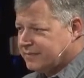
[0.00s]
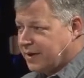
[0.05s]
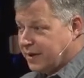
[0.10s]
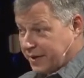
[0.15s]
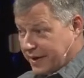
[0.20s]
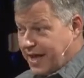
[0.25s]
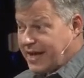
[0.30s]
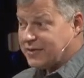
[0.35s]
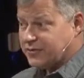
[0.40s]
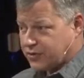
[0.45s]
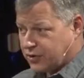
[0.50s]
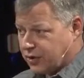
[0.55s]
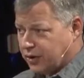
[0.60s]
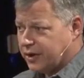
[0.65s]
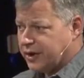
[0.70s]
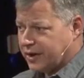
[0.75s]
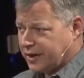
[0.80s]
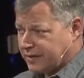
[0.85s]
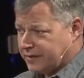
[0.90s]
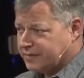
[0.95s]
That's
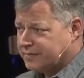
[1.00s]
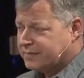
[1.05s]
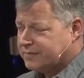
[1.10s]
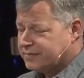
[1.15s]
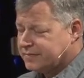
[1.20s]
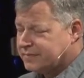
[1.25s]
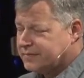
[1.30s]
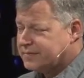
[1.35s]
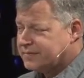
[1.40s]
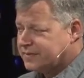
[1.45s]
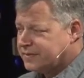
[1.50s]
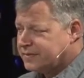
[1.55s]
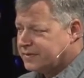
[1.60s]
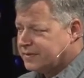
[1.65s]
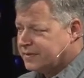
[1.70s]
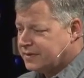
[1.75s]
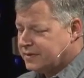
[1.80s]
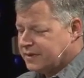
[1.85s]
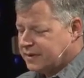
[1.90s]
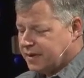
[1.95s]
good.
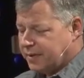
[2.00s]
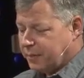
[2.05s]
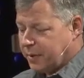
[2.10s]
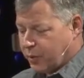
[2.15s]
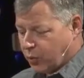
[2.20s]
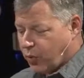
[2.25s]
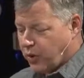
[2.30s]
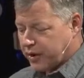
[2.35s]
I mean,